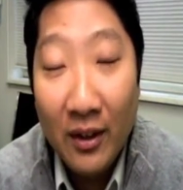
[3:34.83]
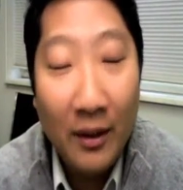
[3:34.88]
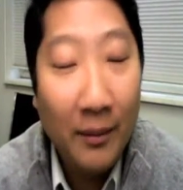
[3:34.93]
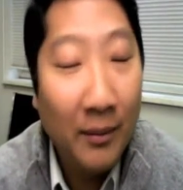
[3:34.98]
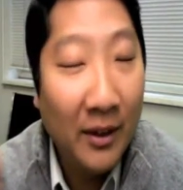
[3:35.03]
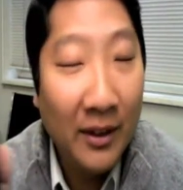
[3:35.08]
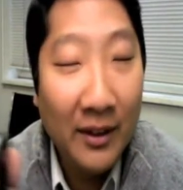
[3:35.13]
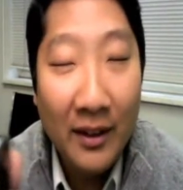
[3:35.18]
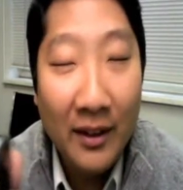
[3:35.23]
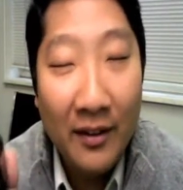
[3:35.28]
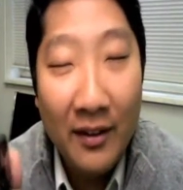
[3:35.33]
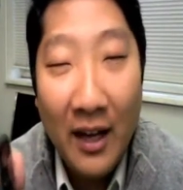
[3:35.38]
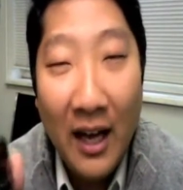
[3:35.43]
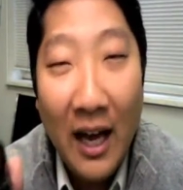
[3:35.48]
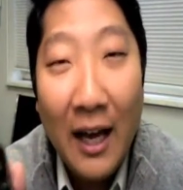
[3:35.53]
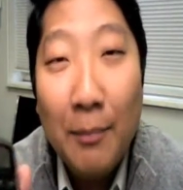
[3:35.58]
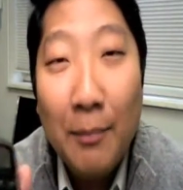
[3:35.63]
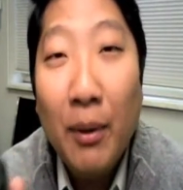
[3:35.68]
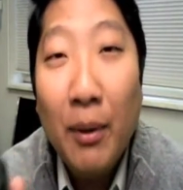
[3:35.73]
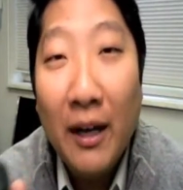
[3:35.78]

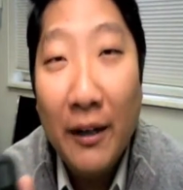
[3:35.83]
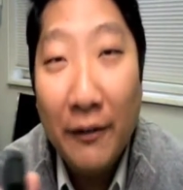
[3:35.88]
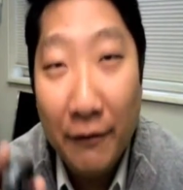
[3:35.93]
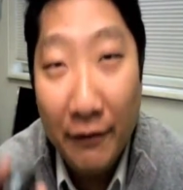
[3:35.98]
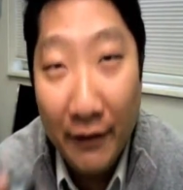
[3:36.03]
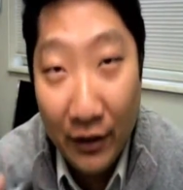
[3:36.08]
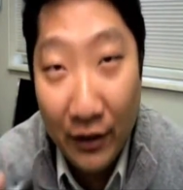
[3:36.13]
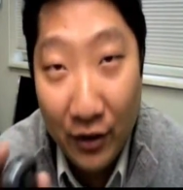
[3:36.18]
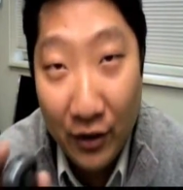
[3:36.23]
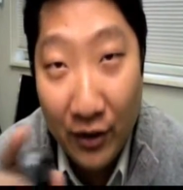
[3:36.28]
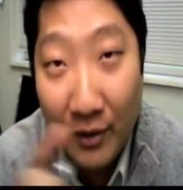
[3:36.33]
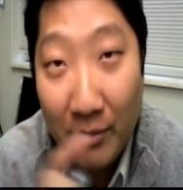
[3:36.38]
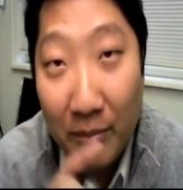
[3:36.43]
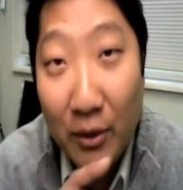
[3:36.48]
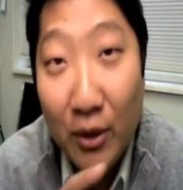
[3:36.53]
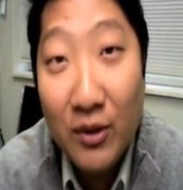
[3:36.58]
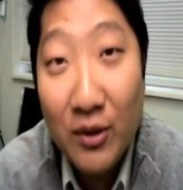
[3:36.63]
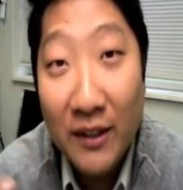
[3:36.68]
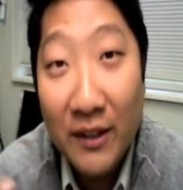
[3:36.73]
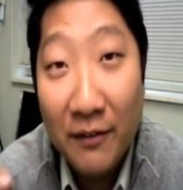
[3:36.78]
iPod feature, the
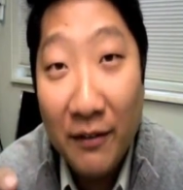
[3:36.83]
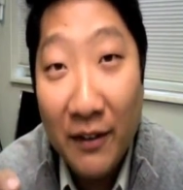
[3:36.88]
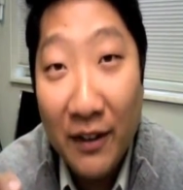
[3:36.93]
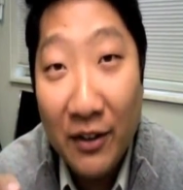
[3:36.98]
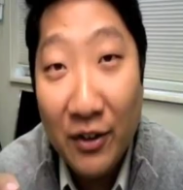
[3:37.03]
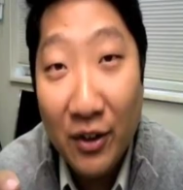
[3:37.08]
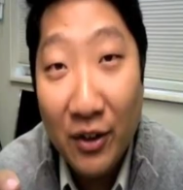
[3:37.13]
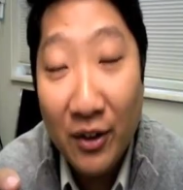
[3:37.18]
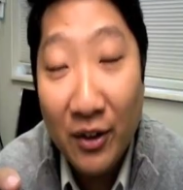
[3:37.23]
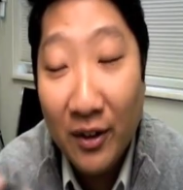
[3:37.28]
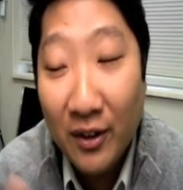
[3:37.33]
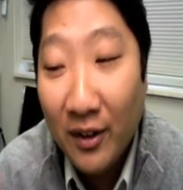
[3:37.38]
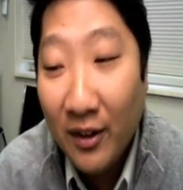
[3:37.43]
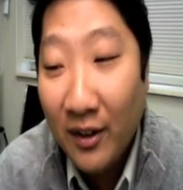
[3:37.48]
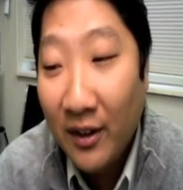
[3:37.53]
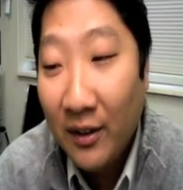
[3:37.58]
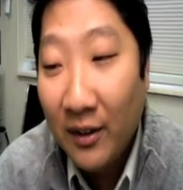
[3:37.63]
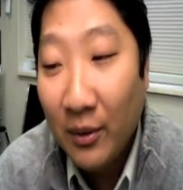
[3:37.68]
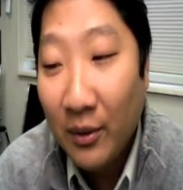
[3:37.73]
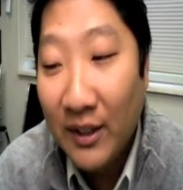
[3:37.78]
music feature,
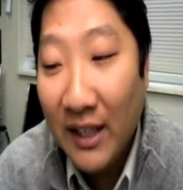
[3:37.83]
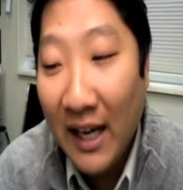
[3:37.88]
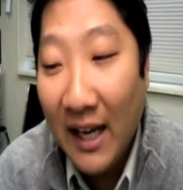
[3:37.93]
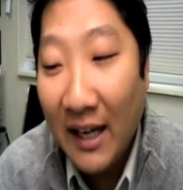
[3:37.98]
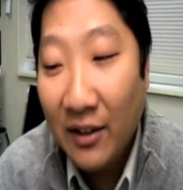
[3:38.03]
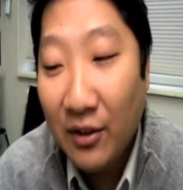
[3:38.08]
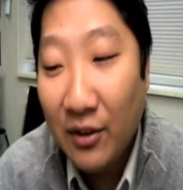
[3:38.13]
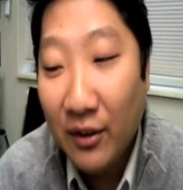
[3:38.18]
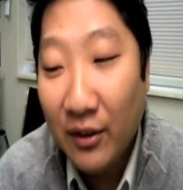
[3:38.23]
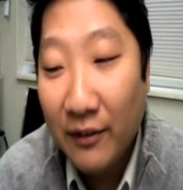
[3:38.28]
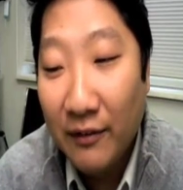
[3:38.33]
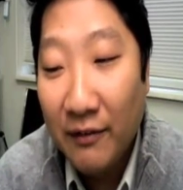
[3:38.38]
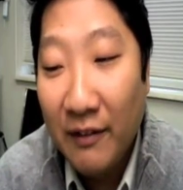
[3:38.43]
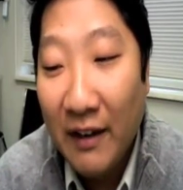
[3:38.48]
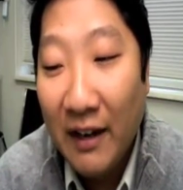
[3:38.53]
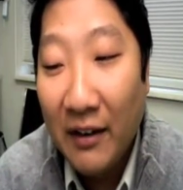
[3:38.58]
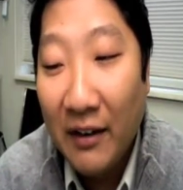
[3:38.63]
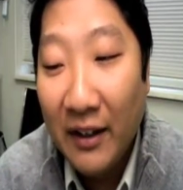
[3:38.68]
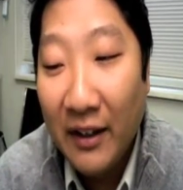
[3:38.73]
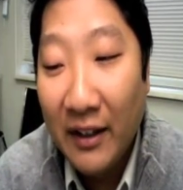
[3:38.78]
was actually
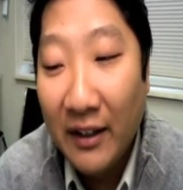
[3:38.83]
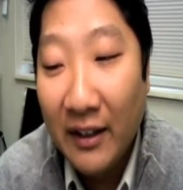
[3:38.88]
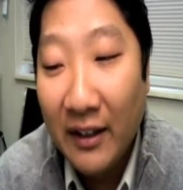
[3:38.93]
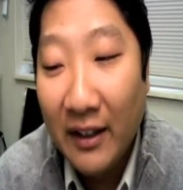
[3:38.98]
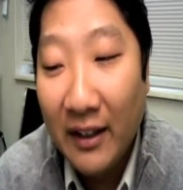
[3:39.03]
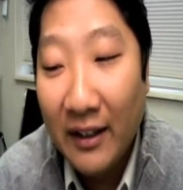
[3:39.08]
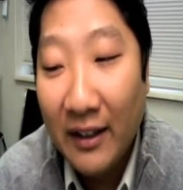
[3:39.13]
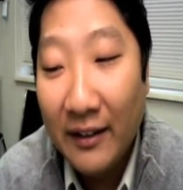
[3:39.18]
very